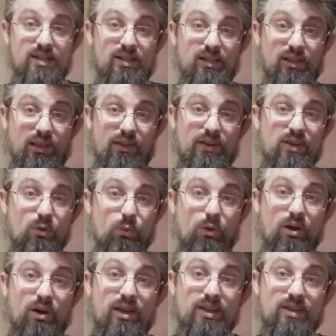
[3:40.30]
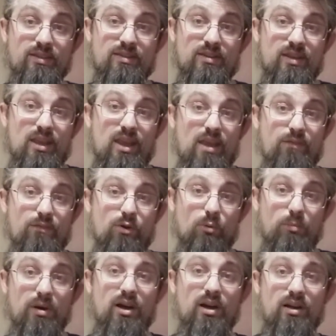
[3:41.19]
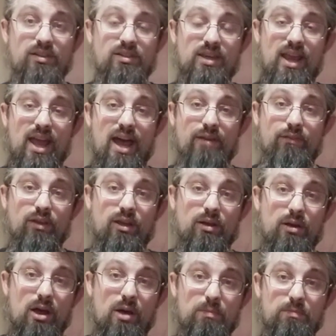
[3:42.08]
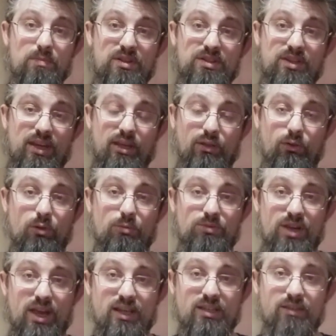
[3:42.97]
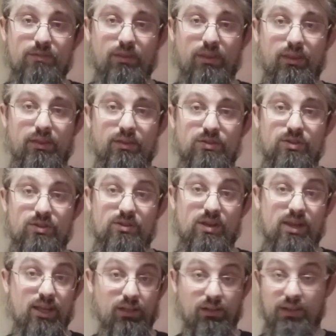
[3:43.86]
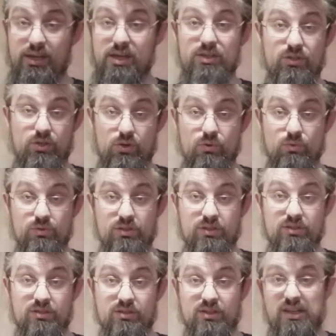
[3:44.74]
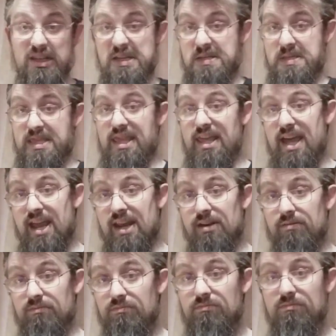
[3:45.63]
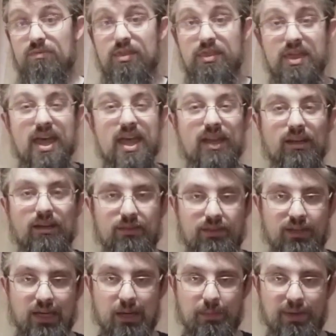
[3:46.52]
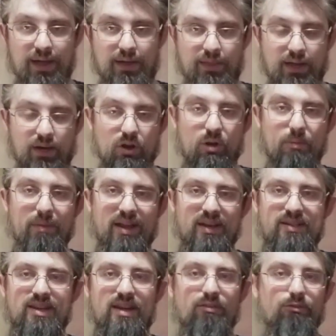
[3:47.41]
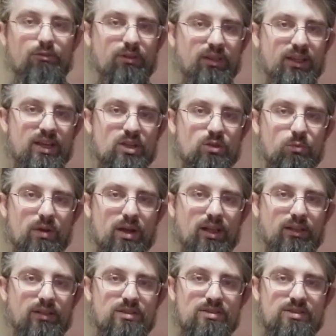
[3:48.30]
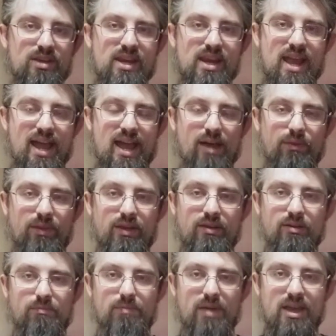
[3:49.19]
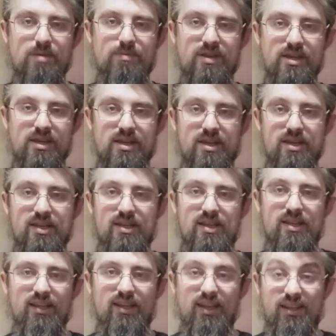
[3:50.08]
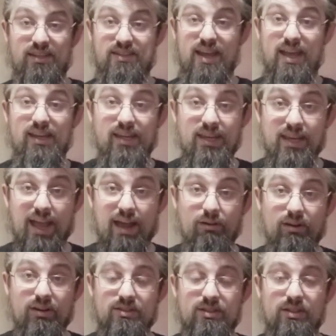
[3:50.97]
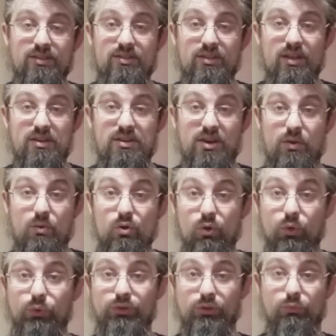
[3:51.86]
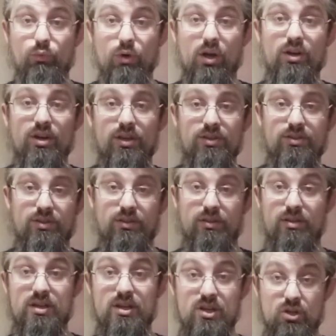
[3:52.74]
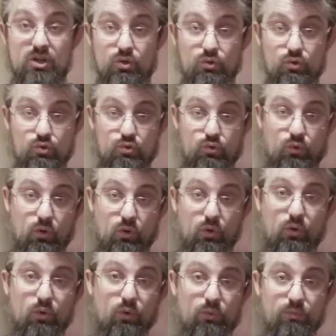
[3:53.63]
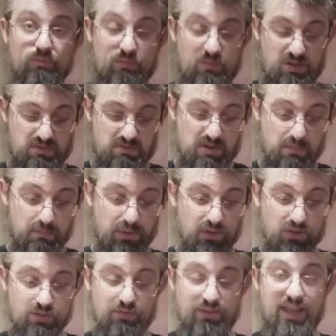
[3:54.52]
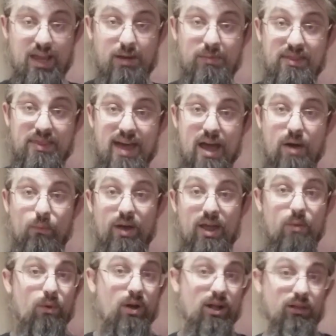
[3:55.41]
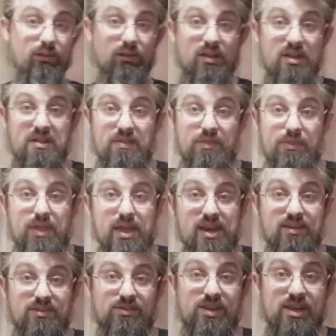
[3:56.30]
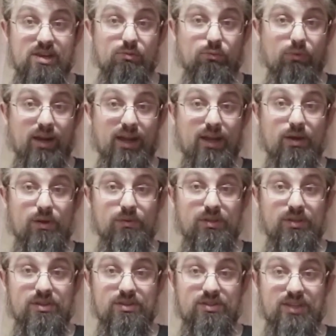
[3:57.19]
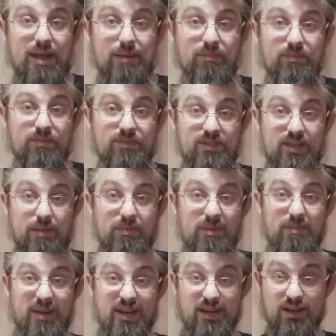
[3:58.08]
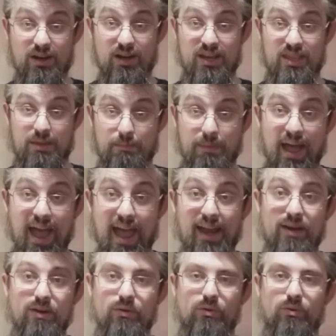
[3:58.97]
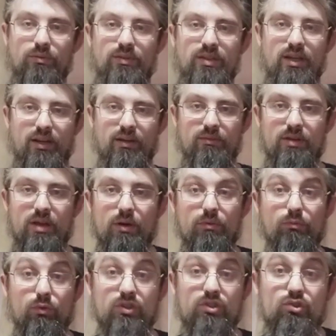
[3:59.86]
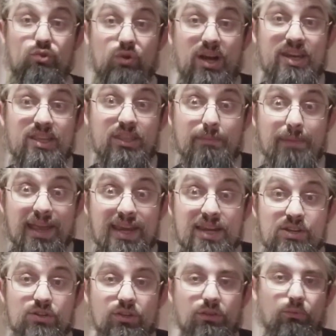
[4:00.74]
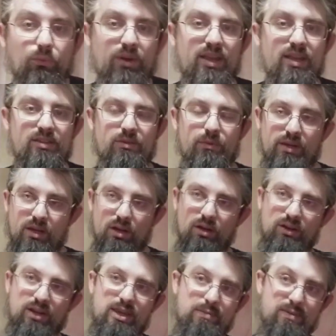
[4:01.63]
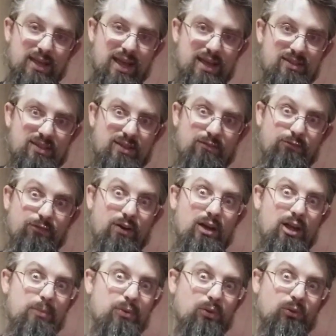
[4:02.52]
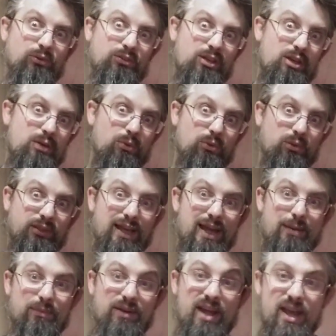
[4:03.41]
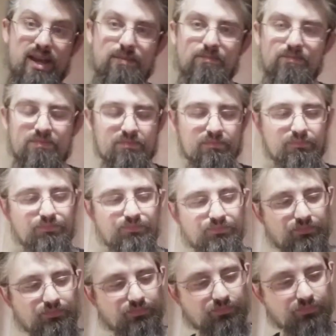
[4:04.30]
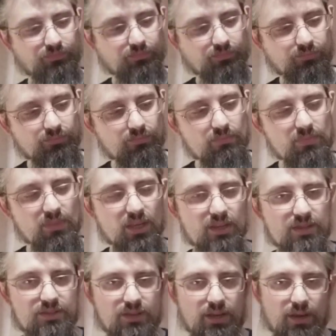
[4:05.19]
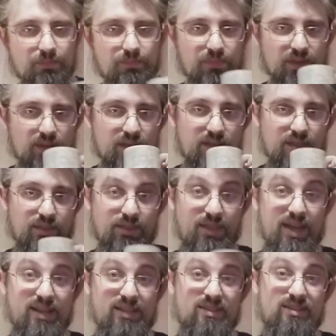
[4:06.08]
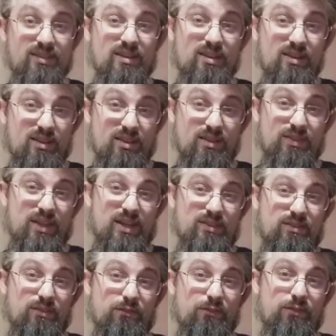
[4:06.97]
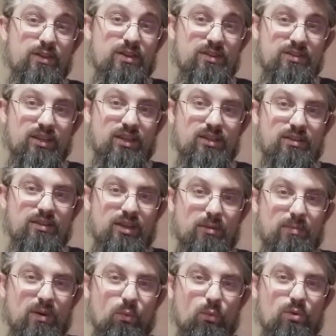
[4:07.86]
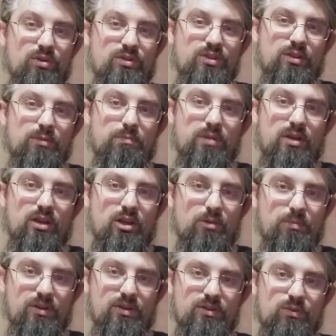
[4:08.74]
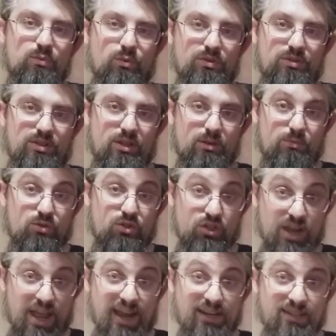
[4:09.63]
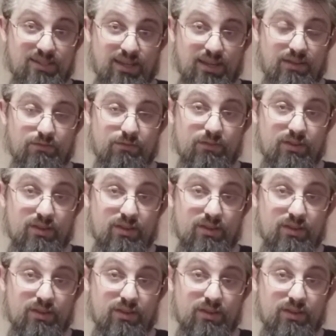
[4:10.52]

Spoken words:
Likewise, if your party have a particular objective other than just kill these dudes, then they're going to think about that combat differently as well and see how they can maybe get a tanky character to, you know, cause a ruckus and draw a bunch of the enemy that way while they sneak around and stab the big guy in the back, or, know, go and restrain the mage at the rear so he can't keep casting fireballs at you all damn day. So that's the first thing to think about. What's the purpose? What's the objective?